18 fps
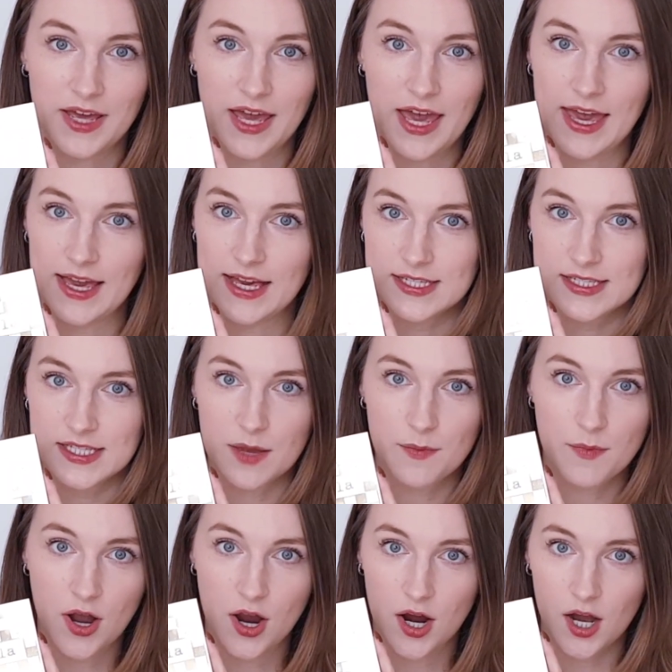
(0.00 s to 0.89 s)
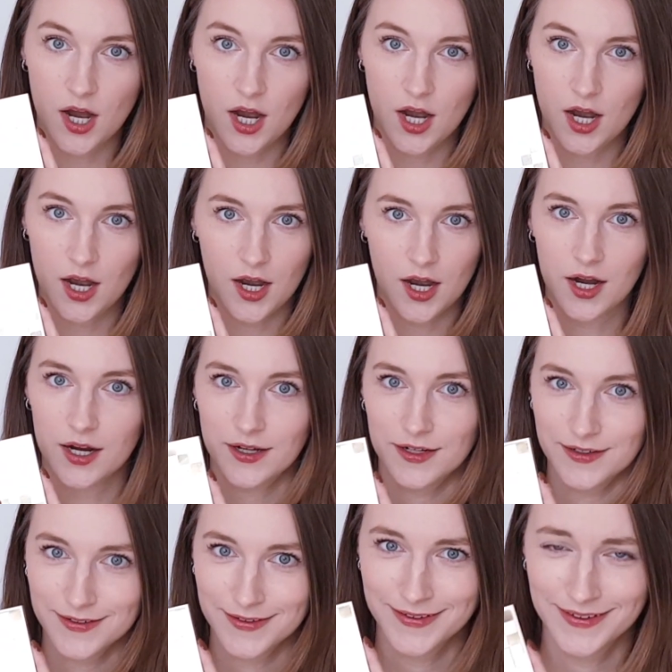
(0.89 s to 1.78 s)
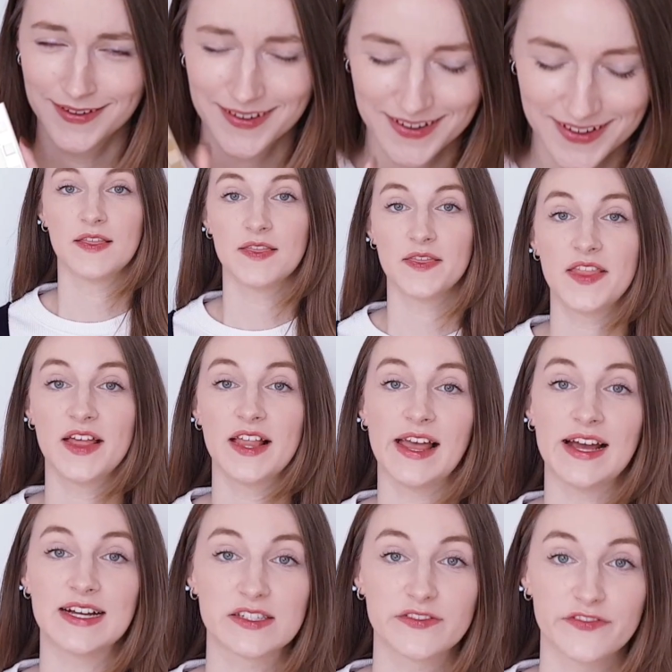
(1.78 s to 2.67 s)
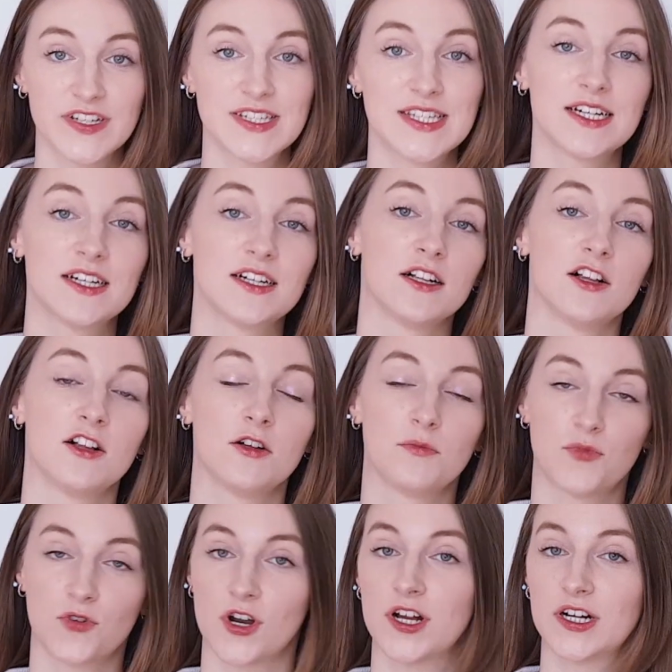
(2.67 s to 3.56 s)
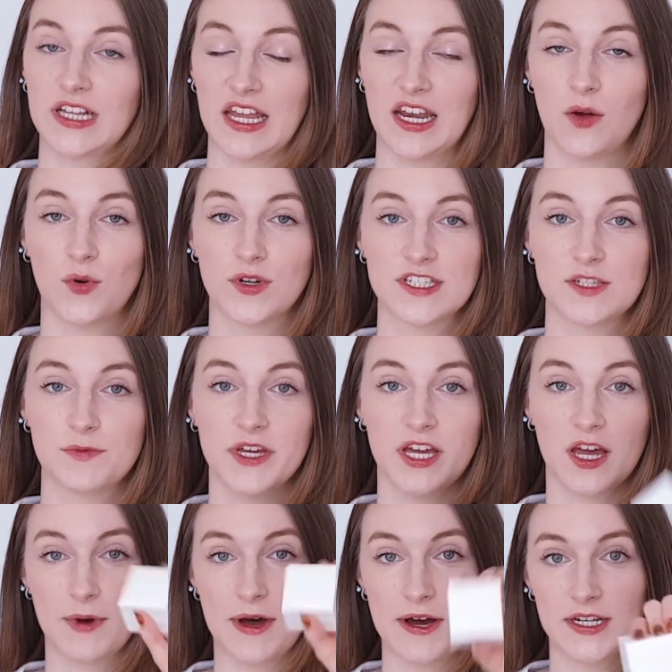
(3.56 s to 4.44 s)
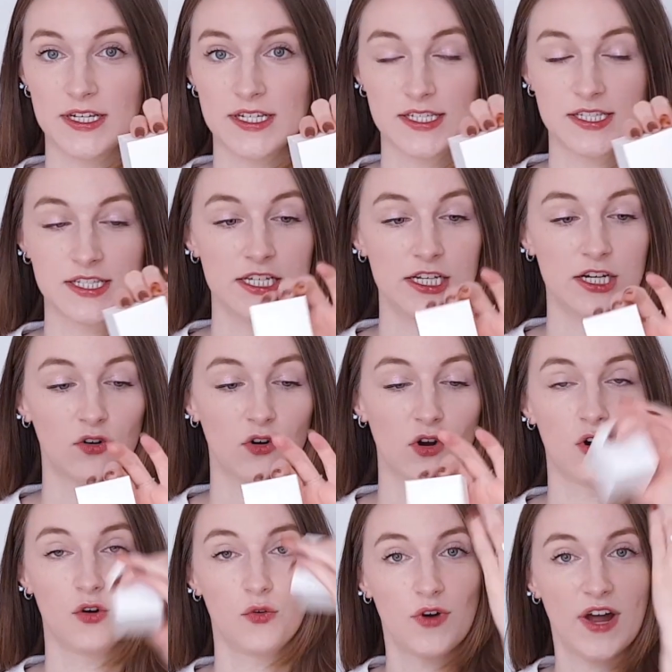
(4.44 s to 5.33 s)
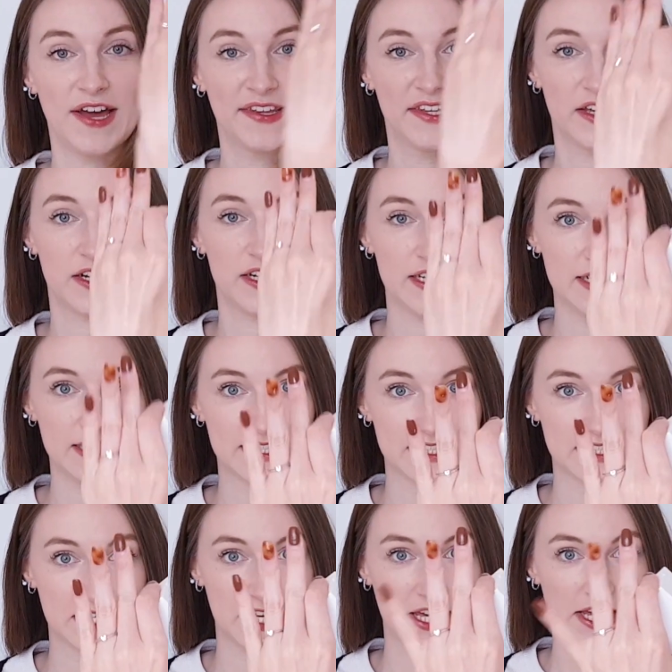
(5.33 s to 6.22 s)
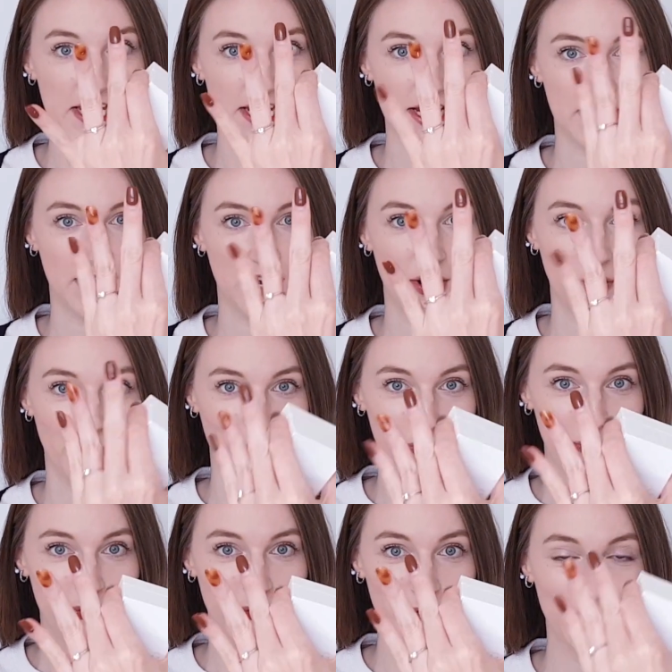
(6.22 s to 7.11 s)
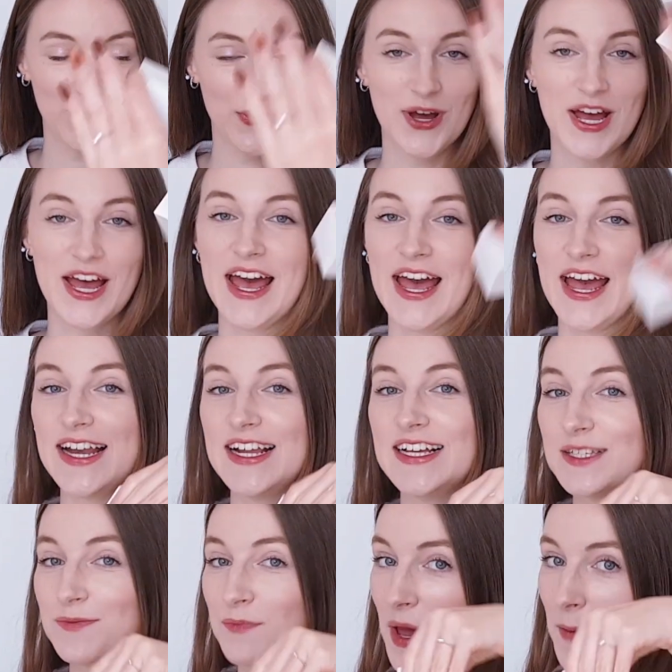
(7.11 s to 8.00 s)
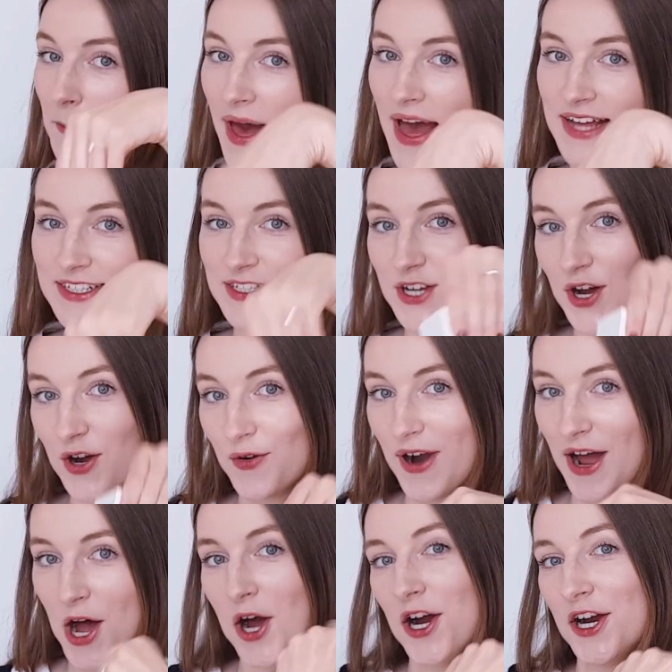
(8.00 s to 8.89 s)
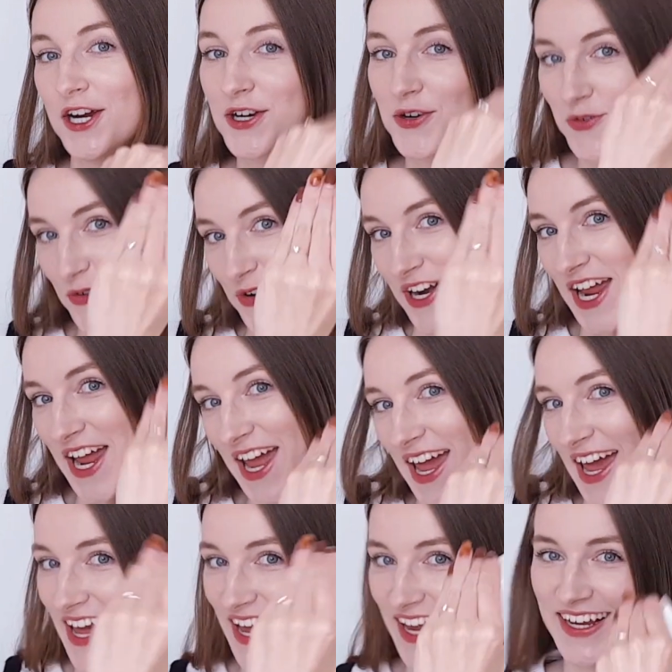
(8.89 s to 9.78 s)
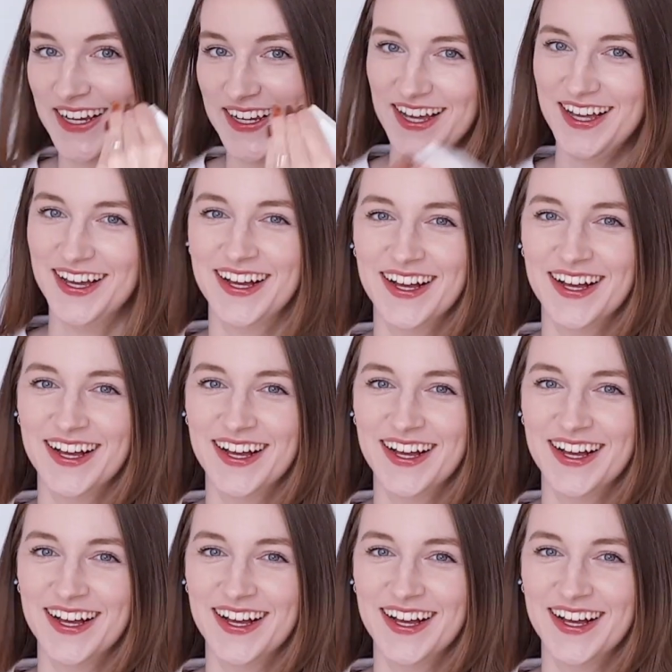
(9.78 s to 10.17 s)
ASMR. The last physical product that I want to speak about is here, or rather is here. Ooh, it is my Pandora heart ring.